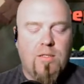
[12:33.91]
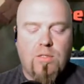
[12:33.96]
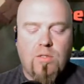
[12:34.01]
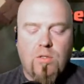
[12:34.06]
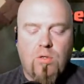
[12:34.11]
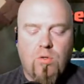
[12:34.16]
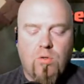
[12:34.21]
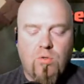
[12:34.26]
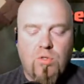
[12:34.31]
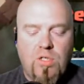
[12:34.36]

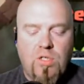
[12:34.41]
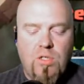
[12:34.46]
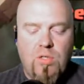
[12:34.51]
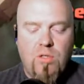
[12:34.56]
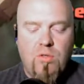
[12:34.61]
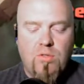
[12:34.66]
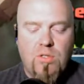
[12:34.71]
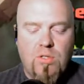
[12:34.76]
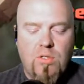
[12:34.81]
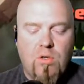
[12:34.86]
So she
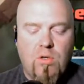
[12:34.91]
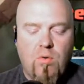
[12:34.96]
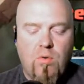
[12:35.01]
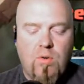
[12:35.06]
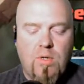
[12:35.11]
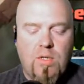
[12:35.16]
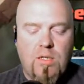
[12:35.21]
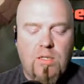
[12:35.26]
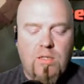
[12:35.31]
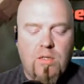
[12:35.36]
knows this
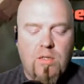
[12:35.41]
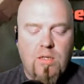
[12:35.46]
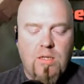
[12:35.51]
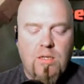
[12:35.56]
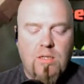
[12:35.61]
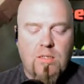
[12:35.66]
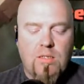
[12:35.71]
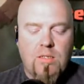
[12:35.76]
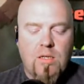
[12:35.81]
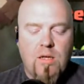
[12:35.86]
going into
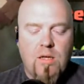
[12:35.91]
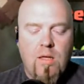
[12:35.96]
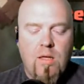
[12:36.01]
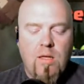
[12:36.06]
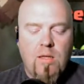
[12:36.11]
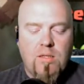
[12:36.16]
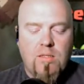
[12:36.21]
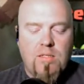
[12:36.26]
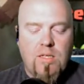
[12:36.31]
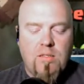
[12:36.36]
this,
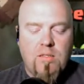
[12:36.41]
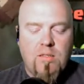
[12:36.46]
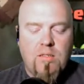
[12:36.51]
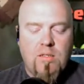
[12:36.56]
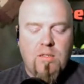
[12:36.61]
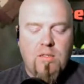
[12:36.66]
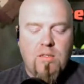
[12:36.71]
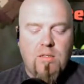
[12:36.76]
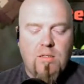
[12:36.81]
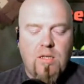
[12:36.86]
sends
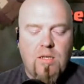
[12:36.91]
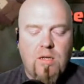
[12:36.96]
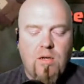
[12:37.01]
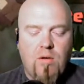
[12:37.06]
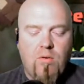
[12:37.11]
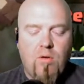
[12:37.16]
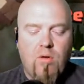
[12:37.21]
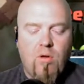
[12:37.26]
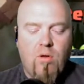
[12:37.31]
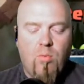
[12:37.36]
in the
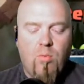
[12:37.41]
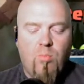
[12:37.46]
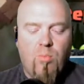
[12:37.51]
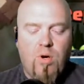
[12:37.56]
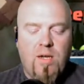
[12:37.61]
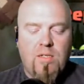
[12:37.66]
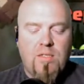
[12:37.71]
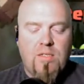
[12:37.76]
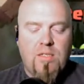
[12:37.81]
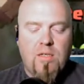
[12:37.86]
Town Hall,
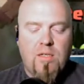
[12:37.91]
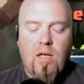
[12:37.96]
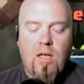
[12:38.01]
breaks it.